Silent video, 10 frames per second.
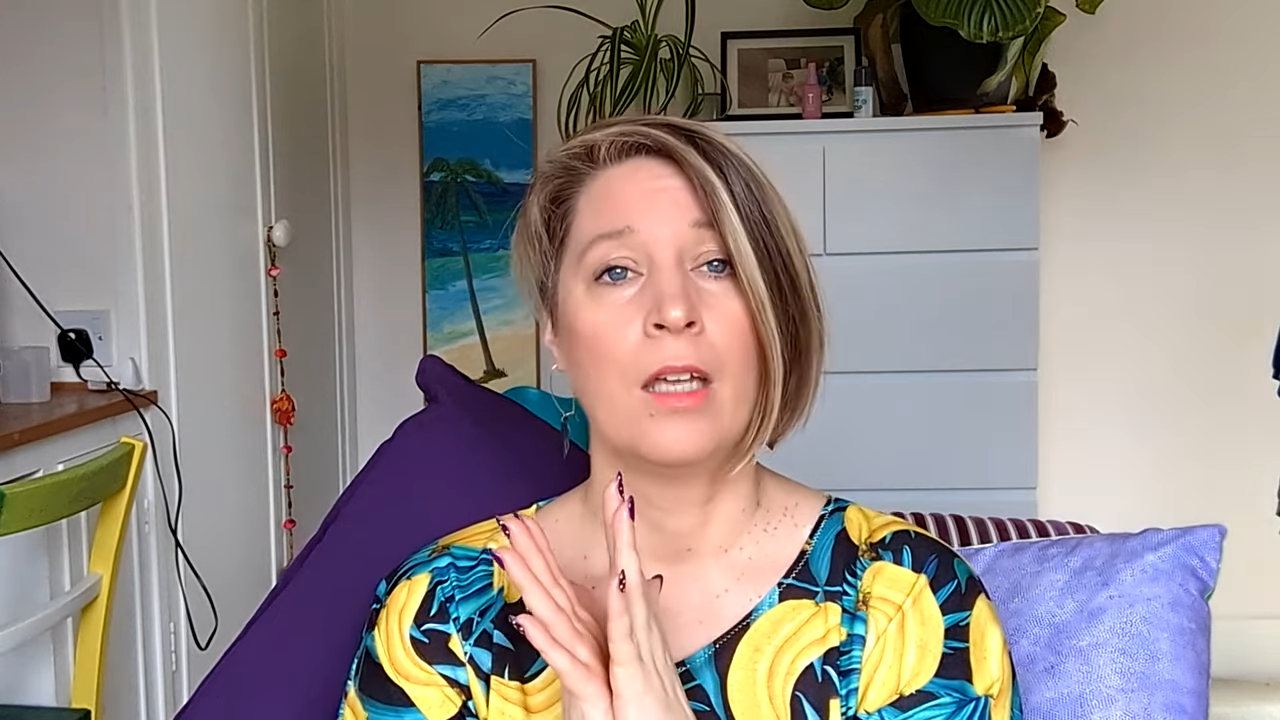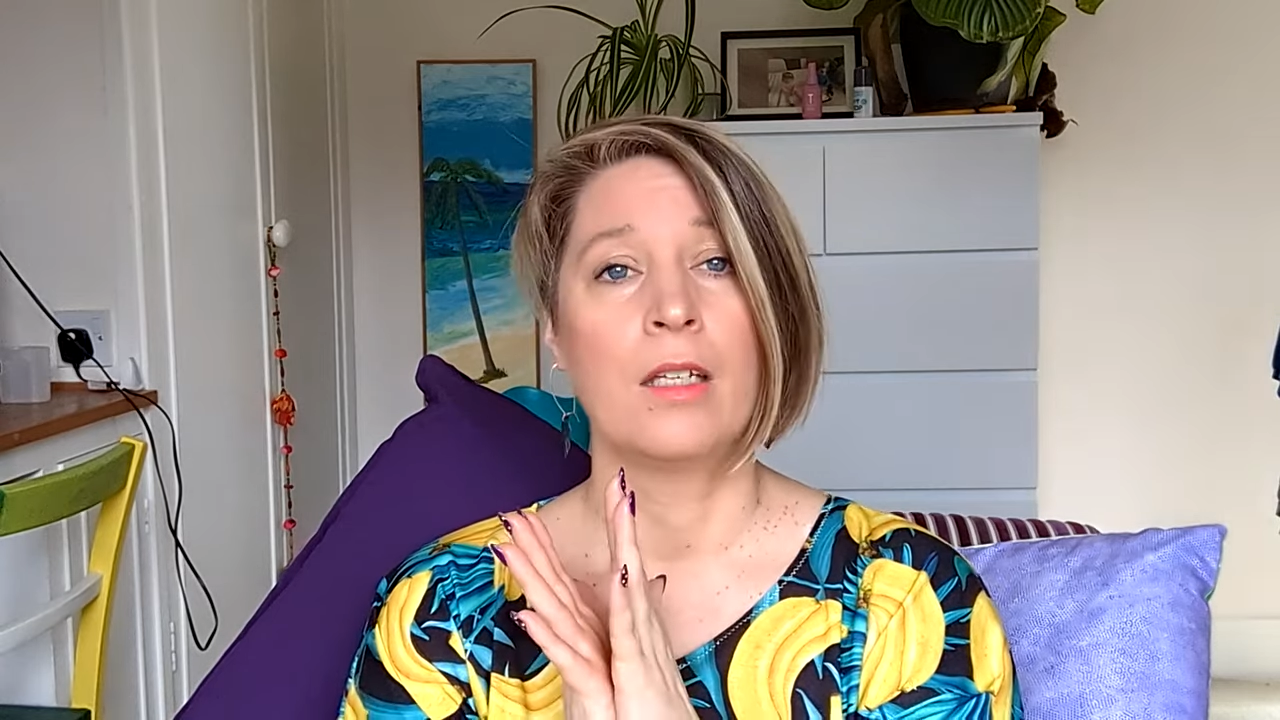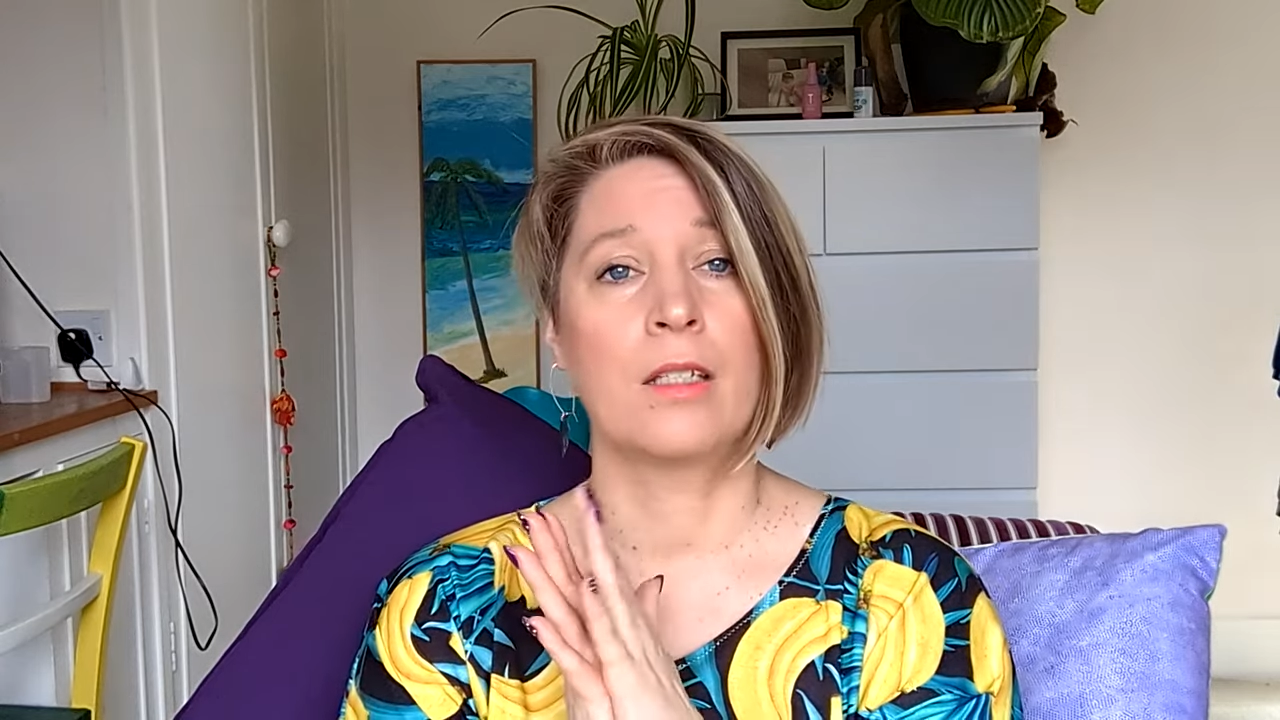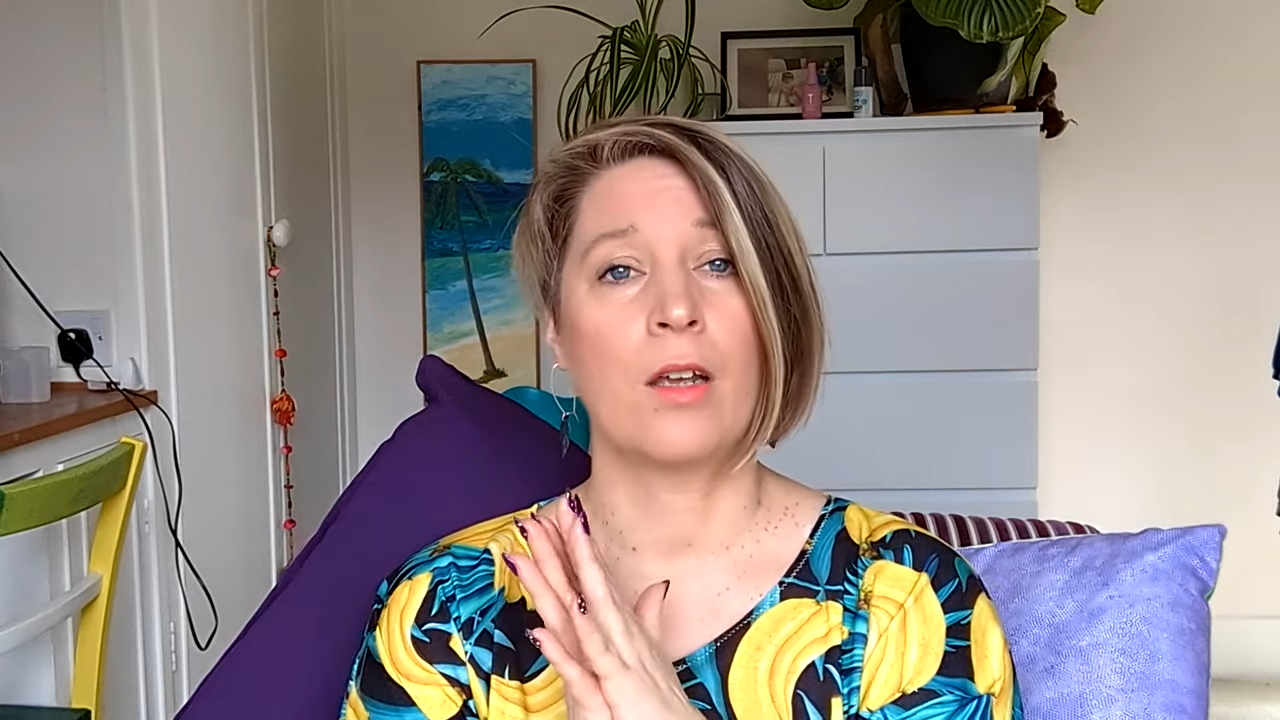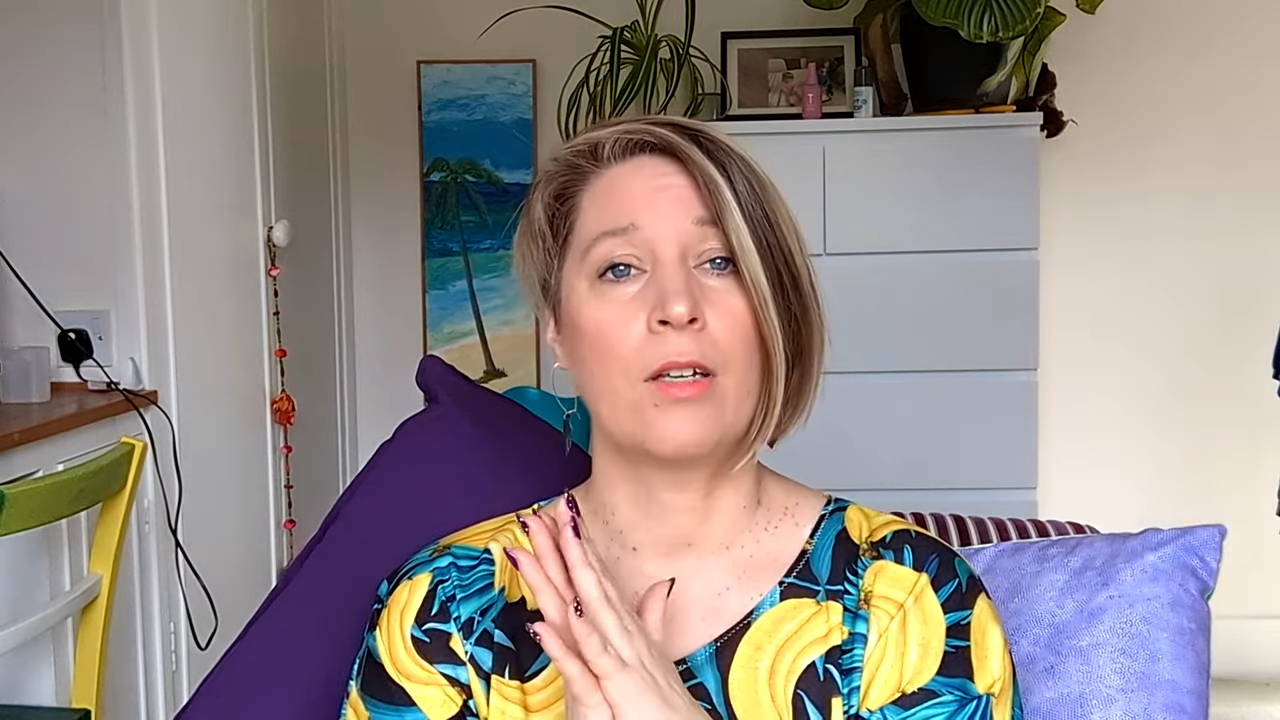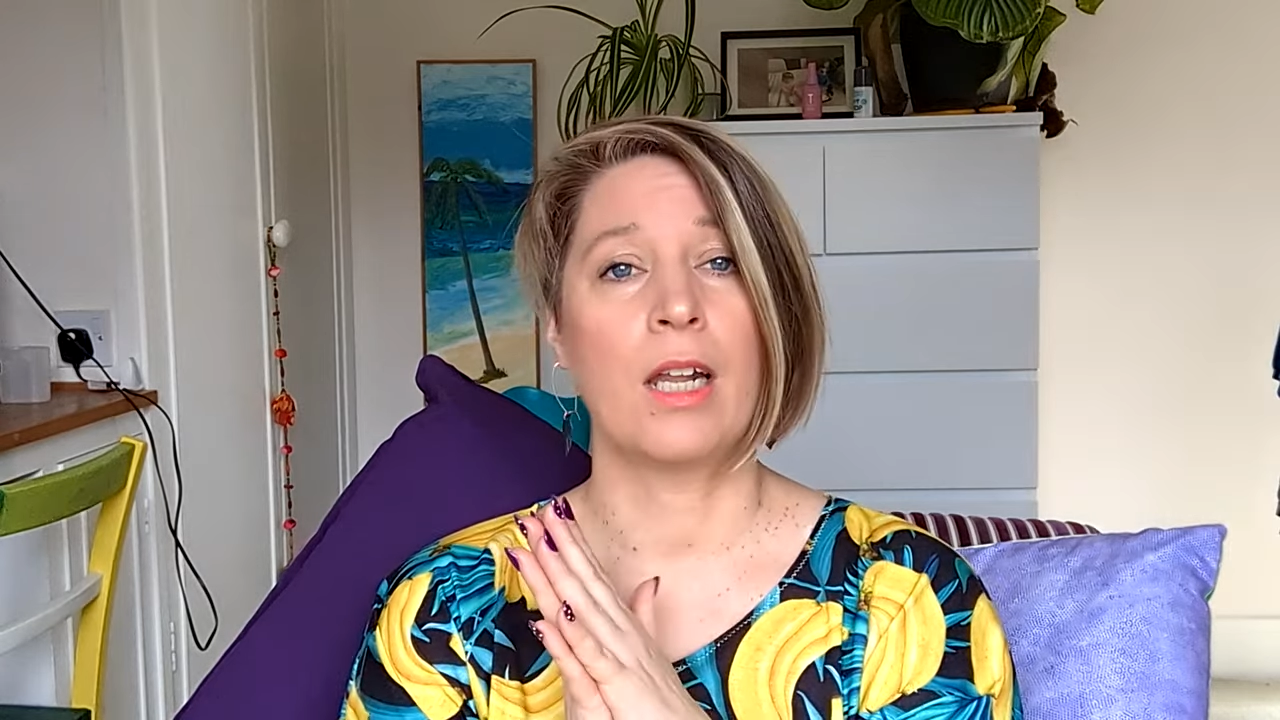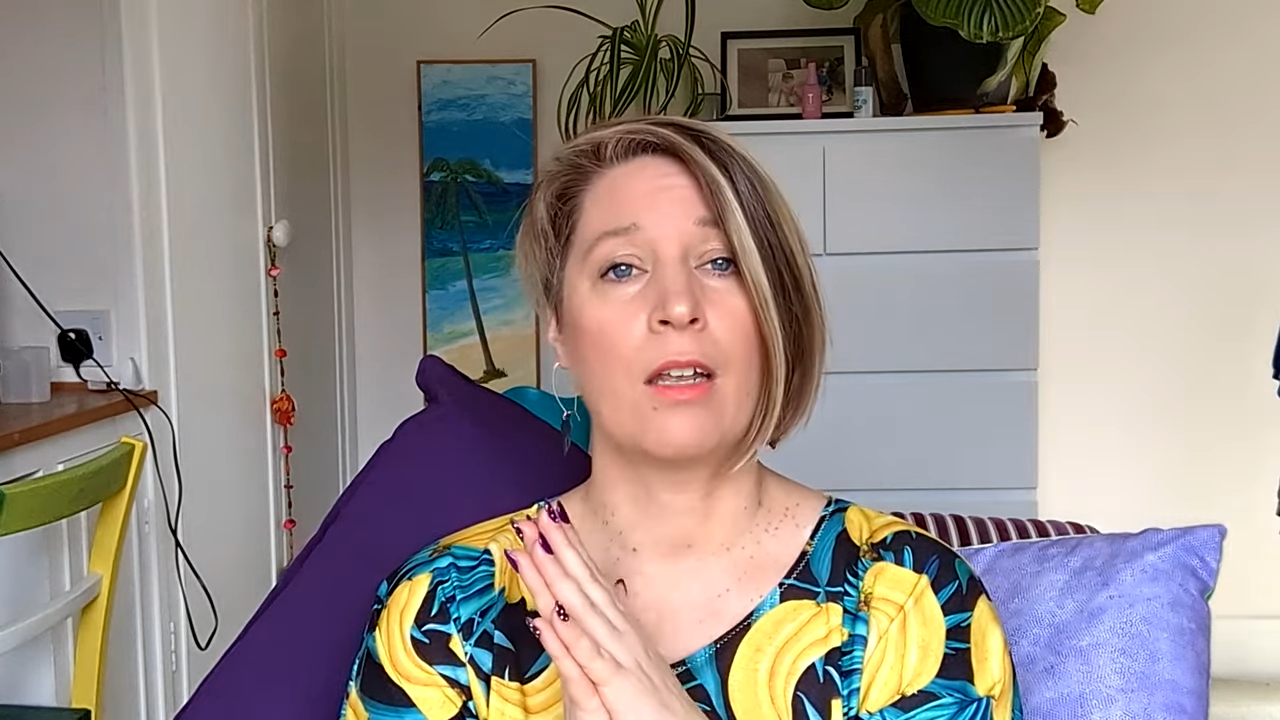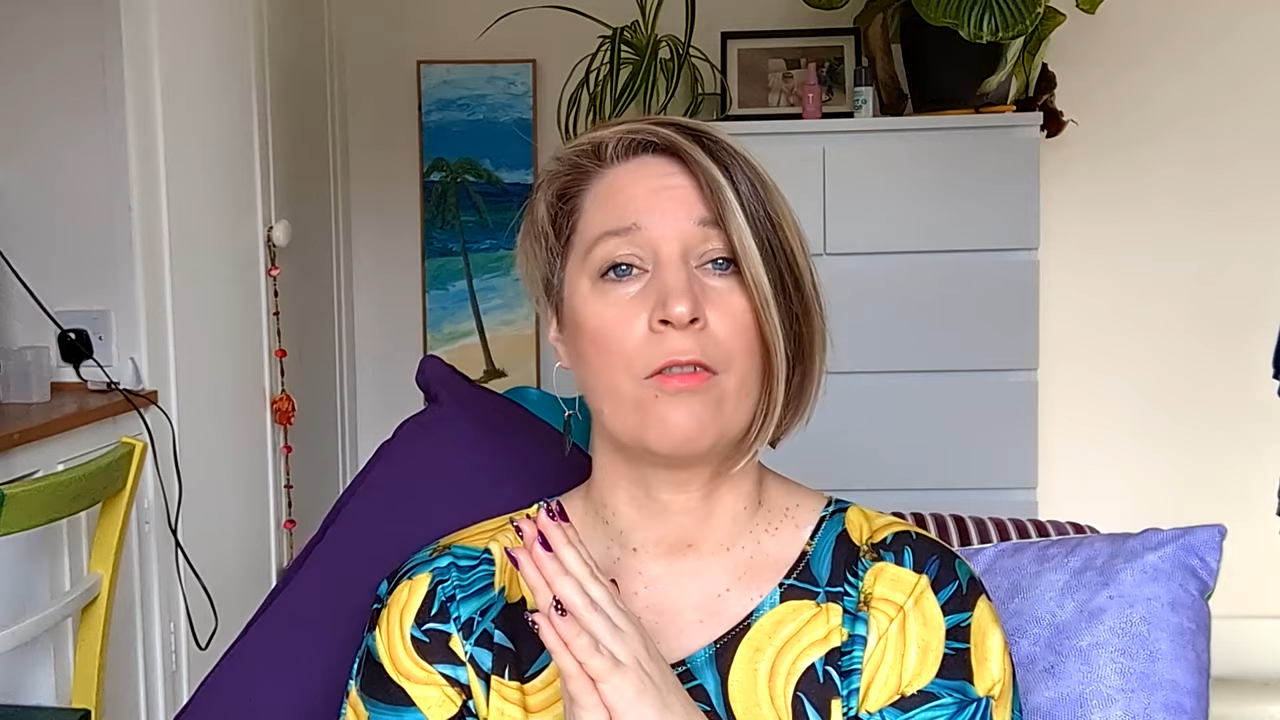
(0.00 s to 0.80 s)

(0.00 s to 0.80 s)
So Yellow